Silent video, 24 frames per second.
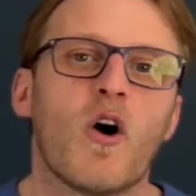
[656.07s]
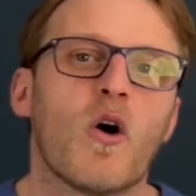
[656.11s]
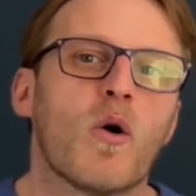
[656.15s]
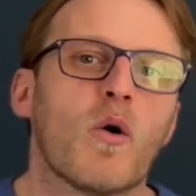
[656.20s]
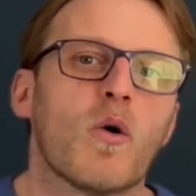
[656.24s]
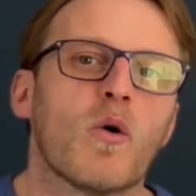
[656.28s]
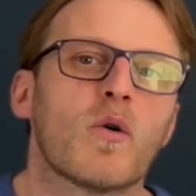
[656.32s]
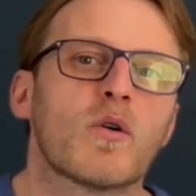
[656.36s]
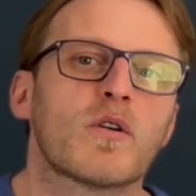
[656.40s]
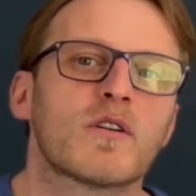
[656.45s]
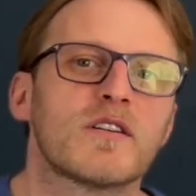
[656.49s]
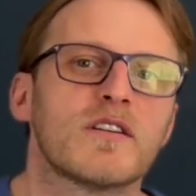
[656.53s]

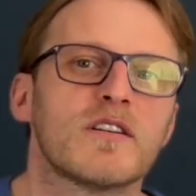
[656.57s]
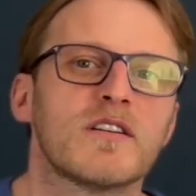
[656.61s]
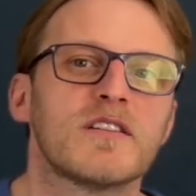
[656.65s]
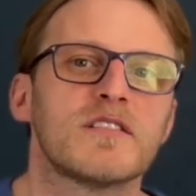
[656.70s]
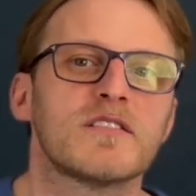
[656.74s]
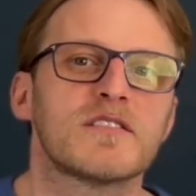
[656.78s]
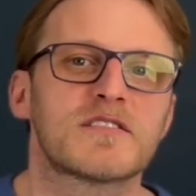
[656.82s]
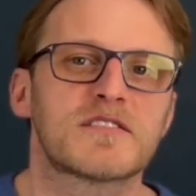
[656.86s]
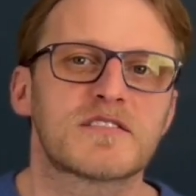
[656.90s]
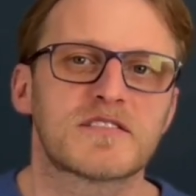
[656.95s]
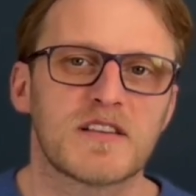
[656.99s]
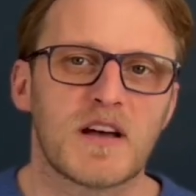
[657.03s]
or
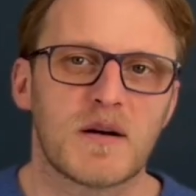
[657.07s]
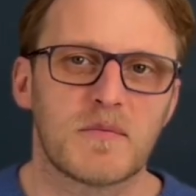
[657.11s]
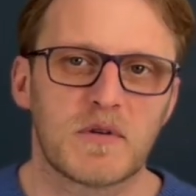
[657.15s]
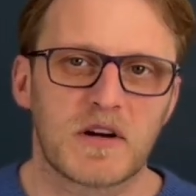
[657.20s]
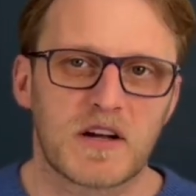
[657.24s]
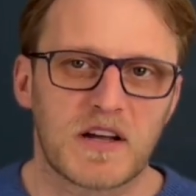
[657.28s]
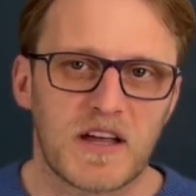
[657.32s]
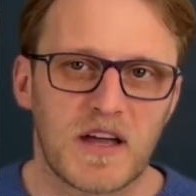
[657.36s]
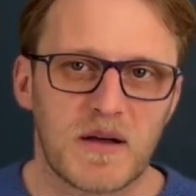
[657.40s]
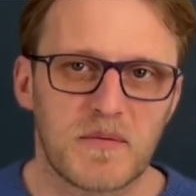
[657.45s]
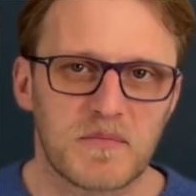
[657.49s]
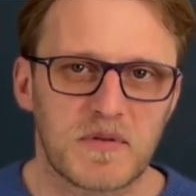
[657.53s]
a summer
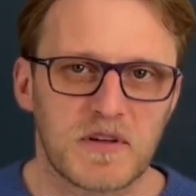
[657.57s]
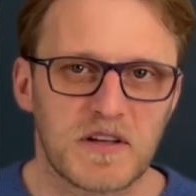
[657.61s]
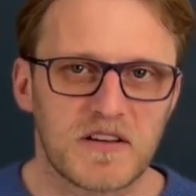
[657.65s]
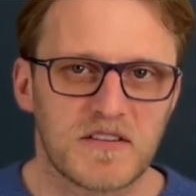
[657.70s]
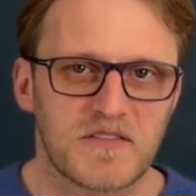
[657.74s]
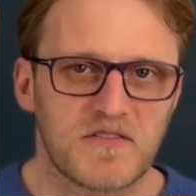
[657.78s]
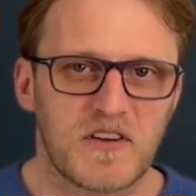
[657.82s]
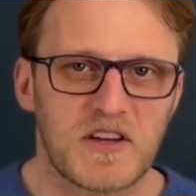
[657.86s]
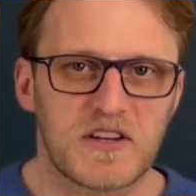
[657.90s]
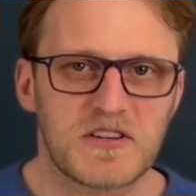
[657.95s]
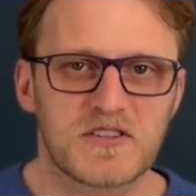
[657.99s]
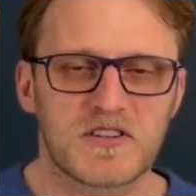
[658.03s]
camping
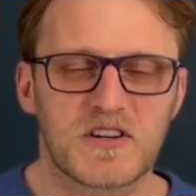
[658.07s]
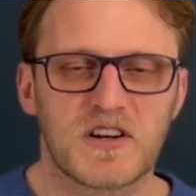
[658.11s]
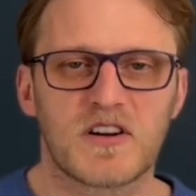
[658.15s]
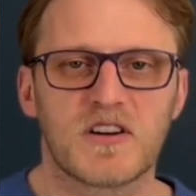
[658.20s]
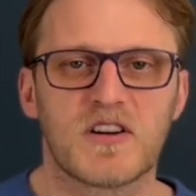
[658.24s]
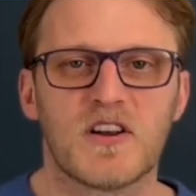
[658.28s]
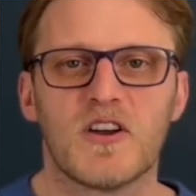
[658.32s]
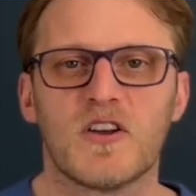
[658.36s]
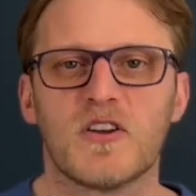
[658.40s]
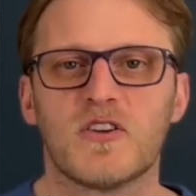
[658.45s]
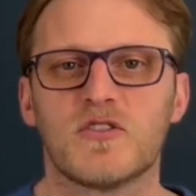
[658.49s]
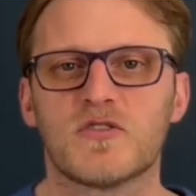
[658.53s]

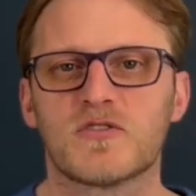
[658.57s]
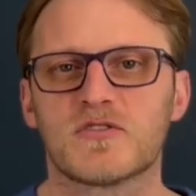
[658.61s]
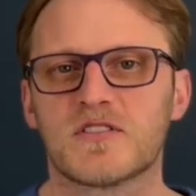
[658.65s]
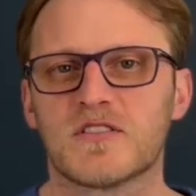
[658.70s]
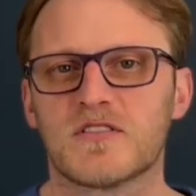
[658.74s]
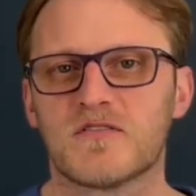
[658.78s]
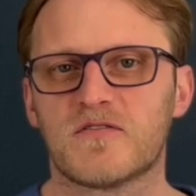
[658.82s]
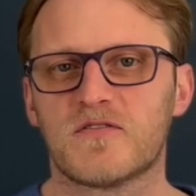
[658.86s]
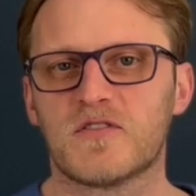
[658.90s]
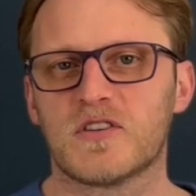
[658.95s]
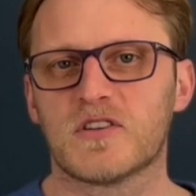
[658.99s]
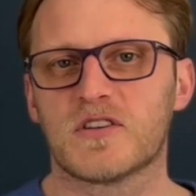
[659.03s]
adventure
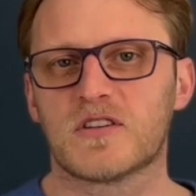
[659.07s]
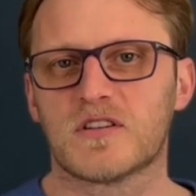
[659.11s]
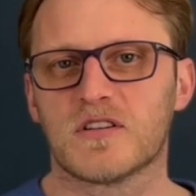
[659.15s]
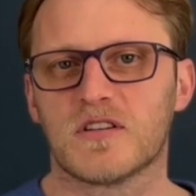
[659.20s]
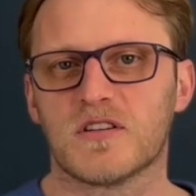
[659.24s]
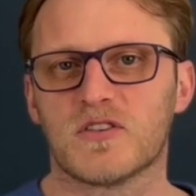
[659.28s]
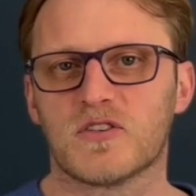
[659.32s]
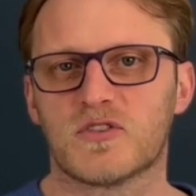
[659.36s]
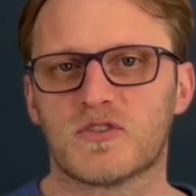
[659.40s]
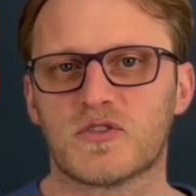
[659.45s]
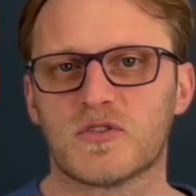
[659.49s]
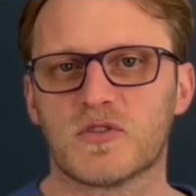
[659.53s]
using
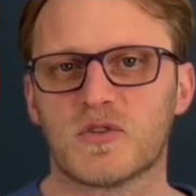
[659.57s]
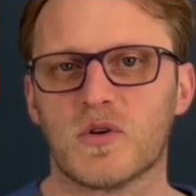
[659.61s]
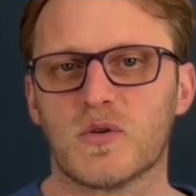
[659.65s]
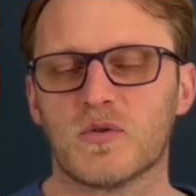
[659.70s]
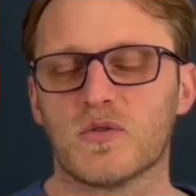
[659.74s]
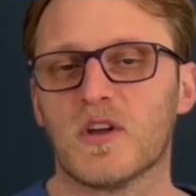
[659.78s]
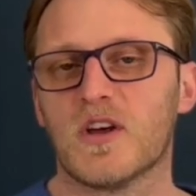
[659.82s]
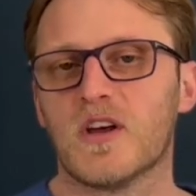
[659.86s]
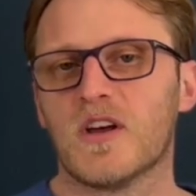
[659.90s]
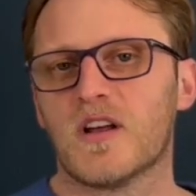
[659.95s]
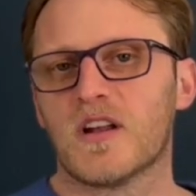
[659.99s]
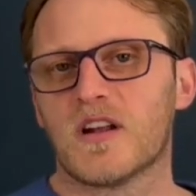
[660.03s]
vehicle to load?